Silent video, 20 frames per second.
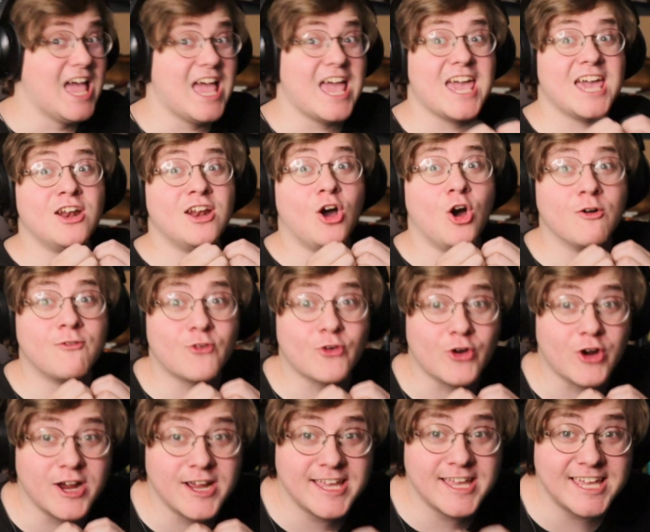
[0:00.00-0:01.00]
in
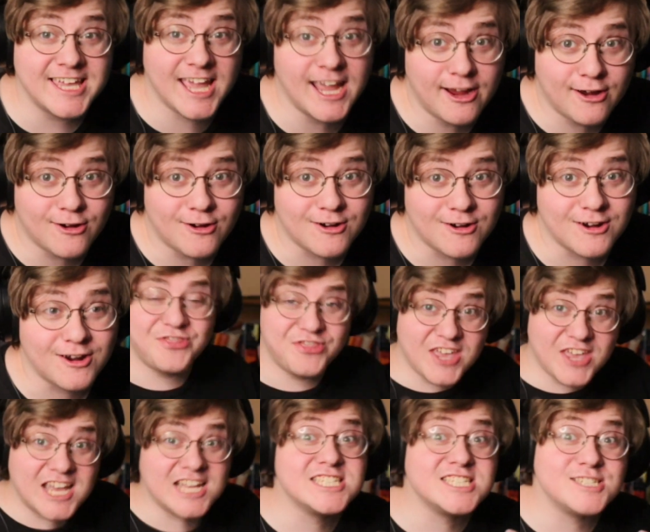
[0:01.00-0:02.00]
over a year.
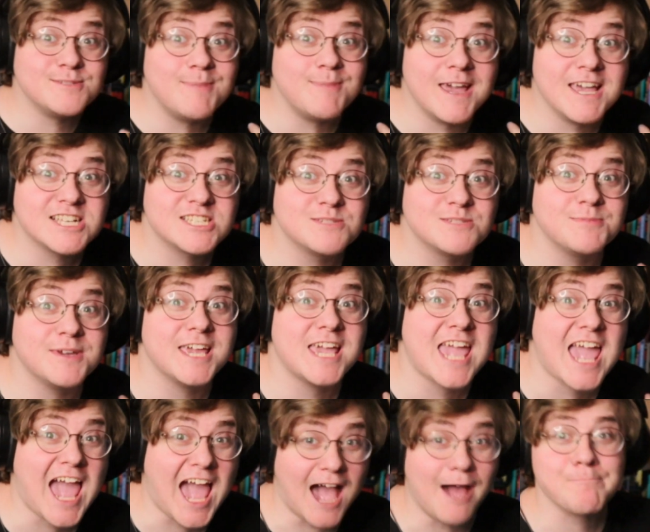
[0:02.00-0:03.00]
This makes
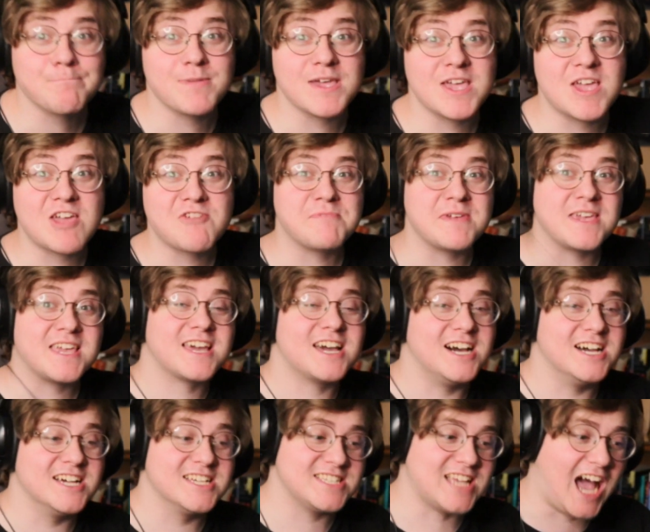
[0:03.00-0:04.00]
me happy
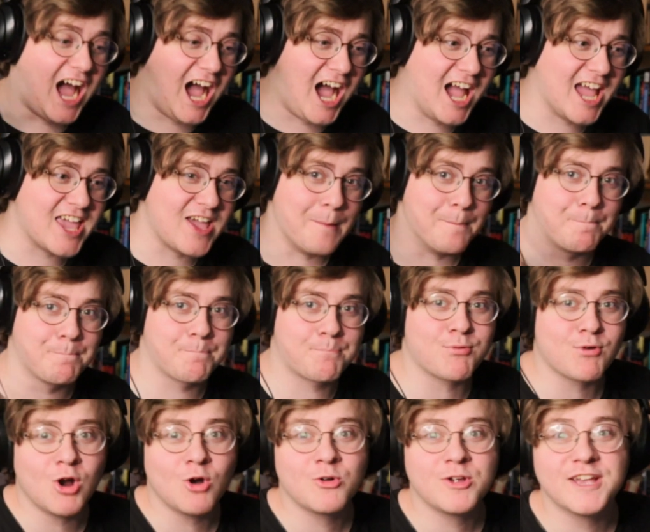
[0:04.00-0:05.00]
because I am
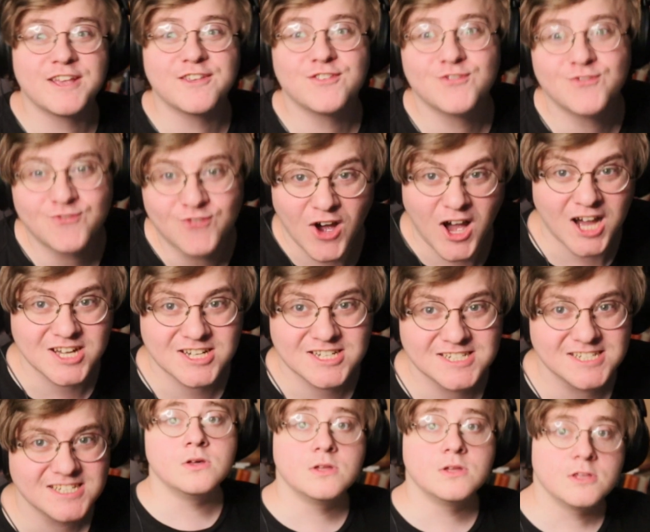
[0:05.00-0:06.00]
broke as
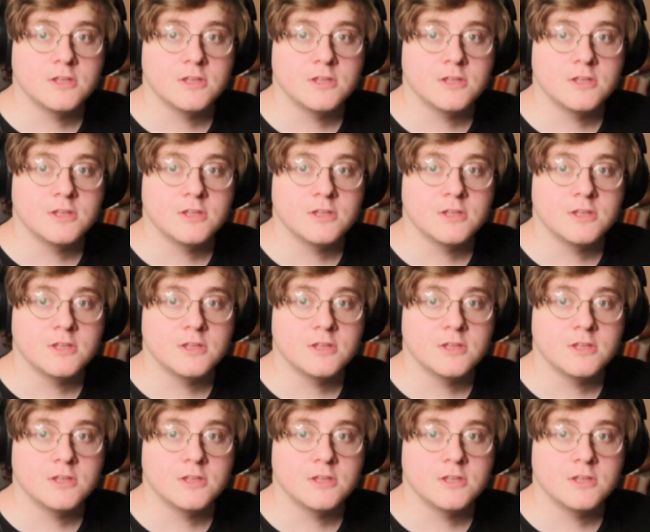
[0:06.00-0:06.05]
fuck.